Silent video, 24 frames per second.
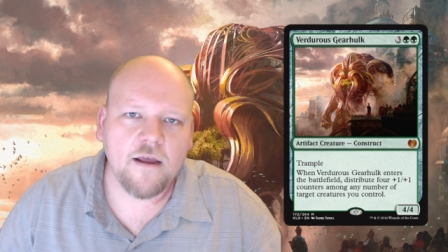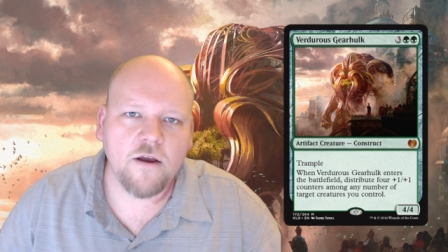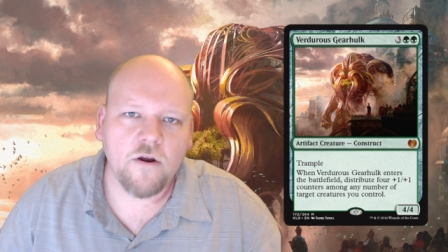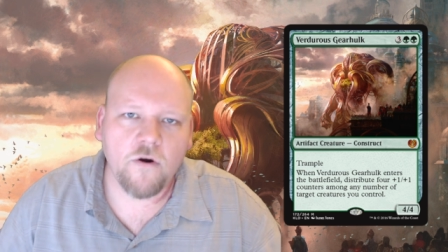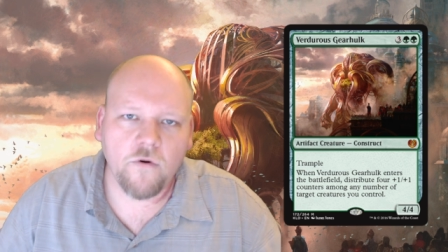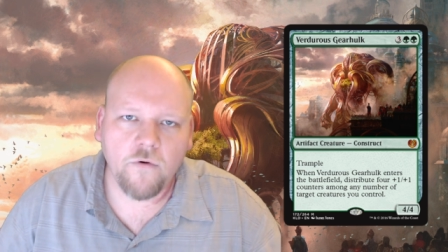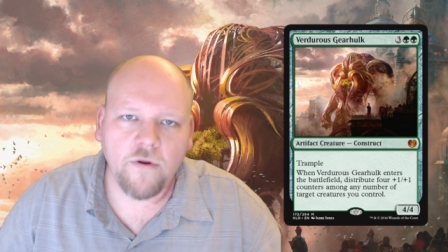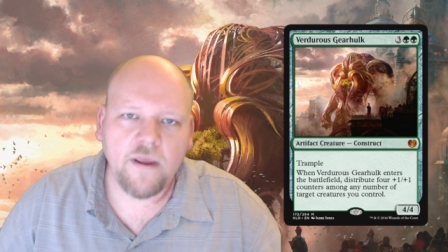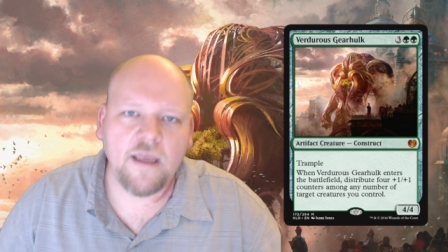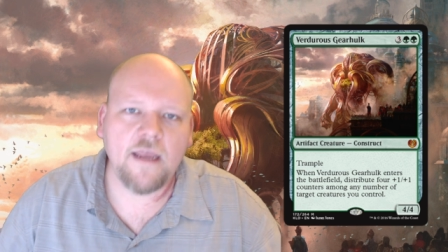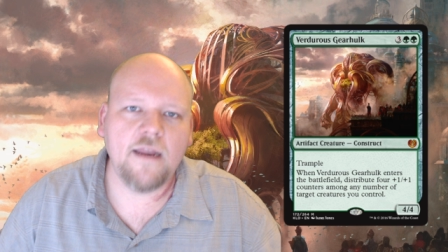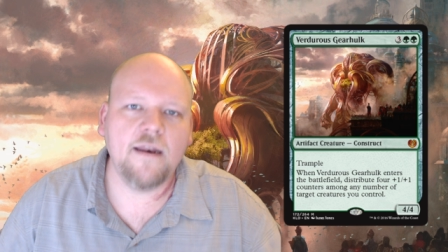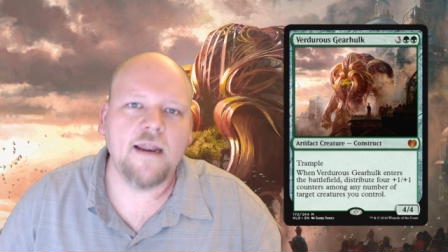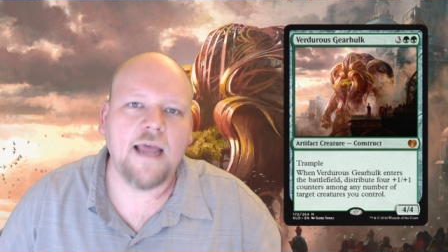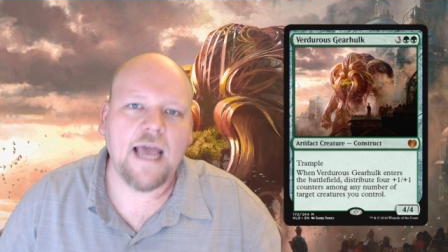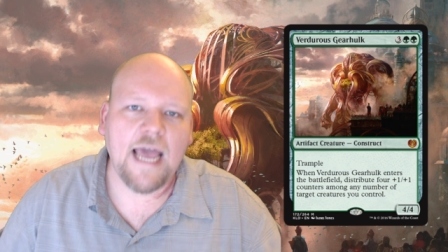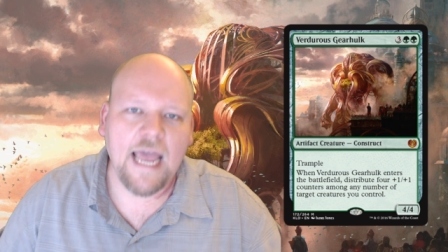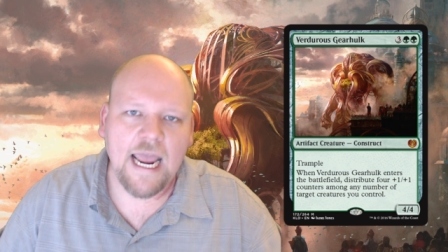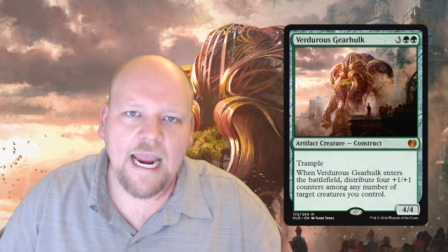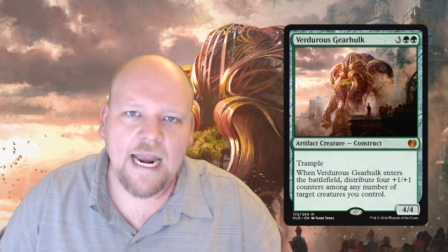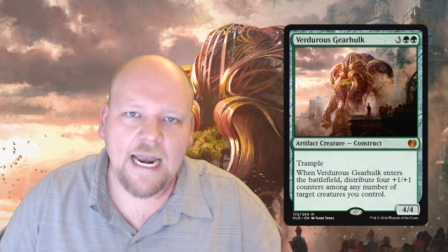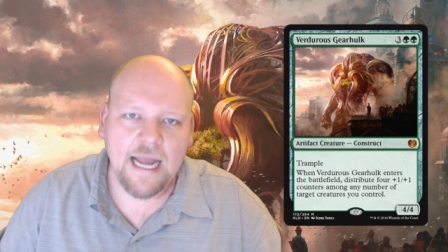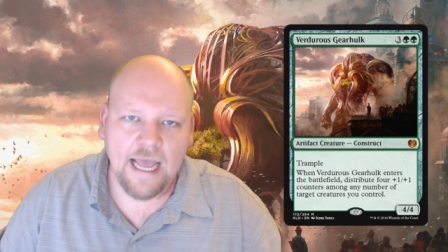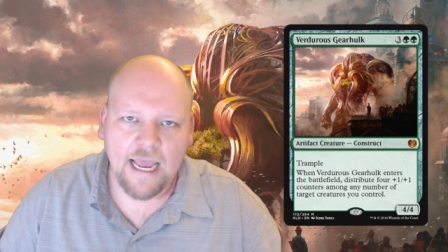green
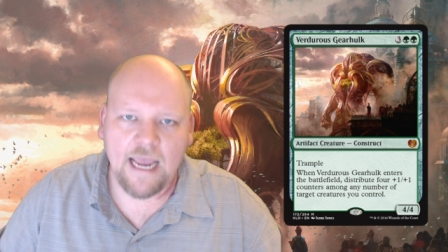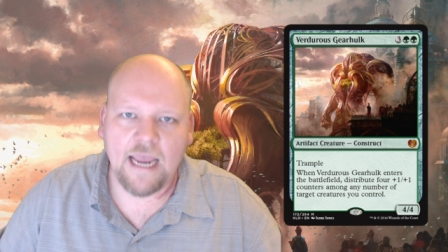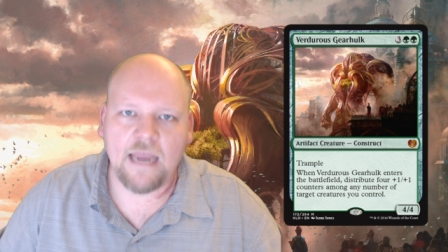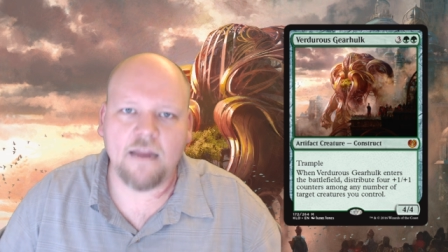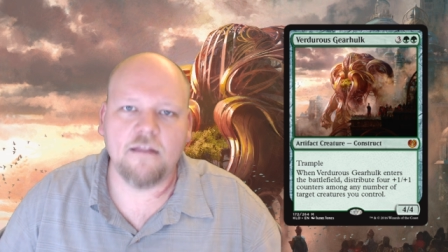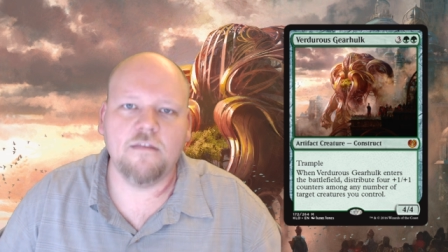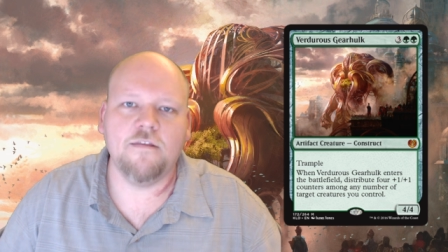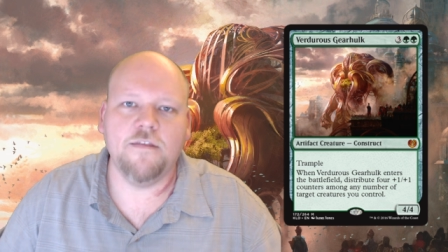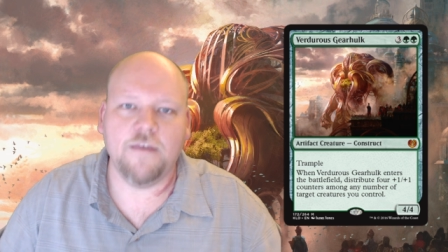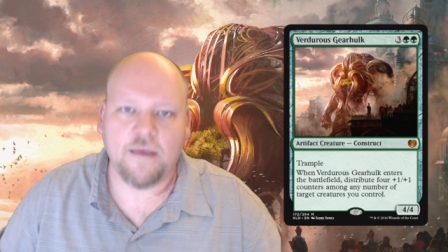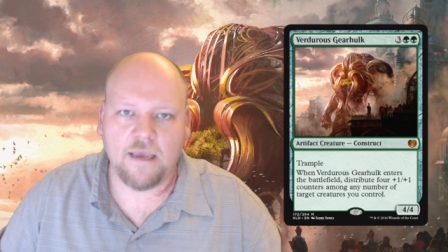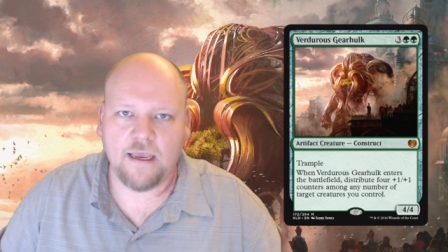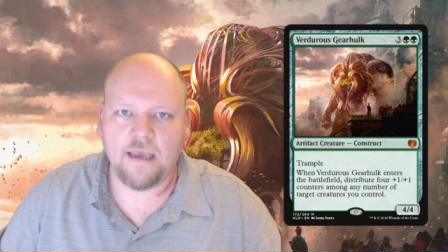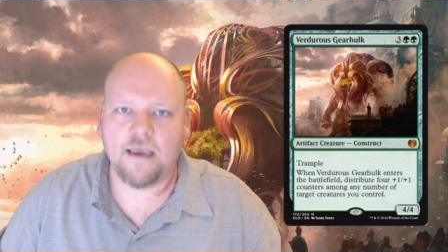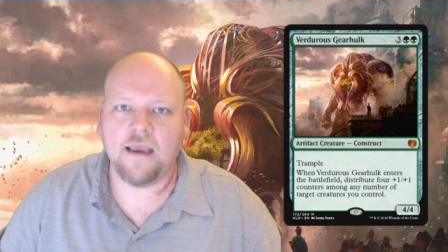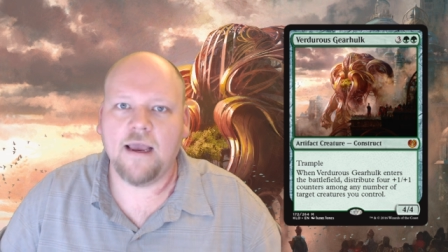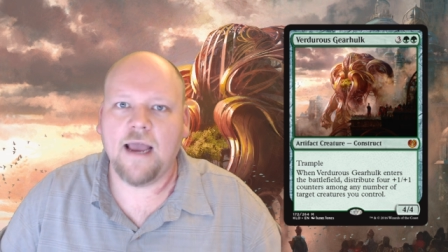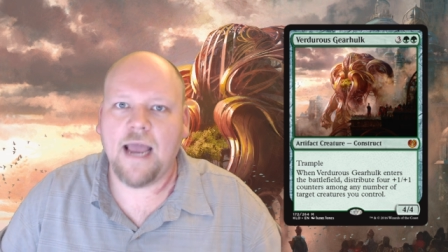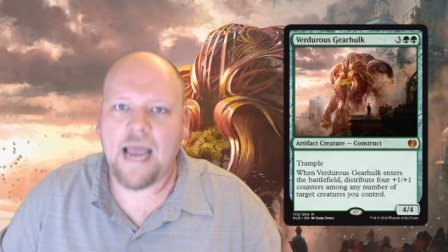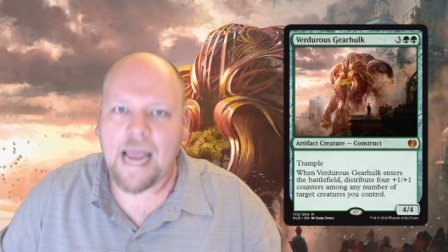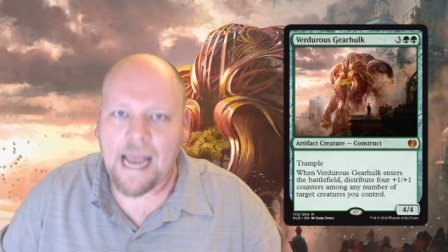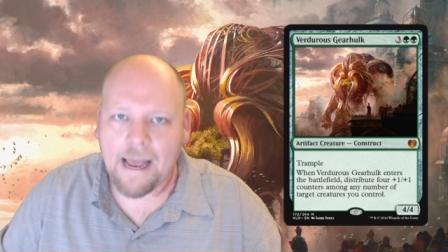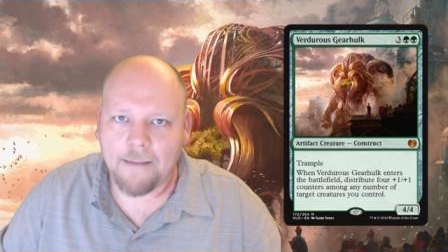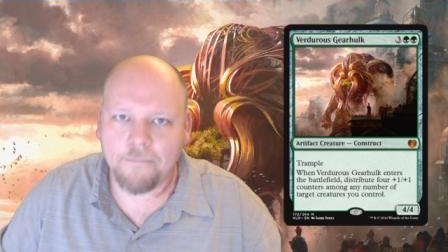eight eight thing
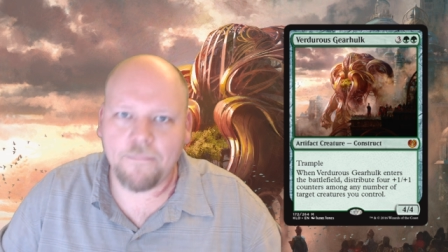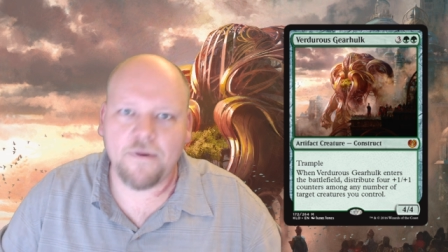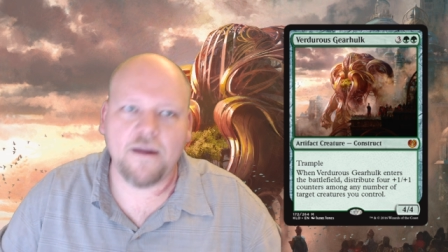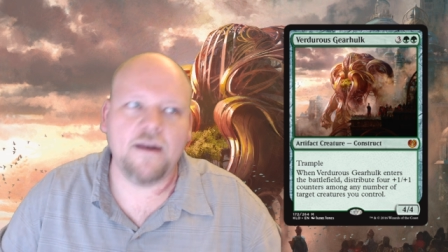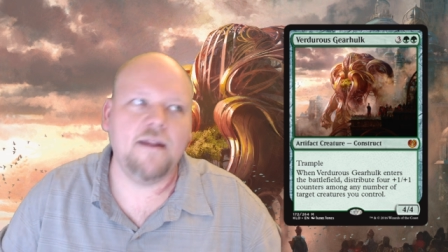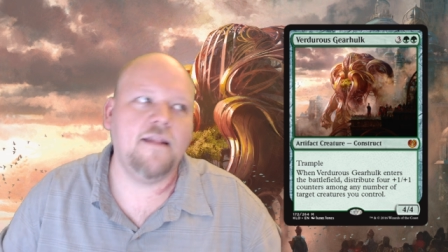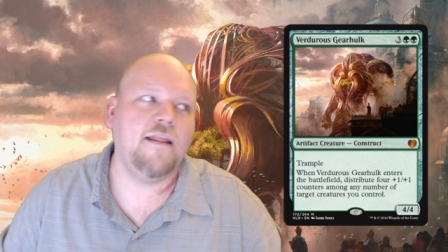happen.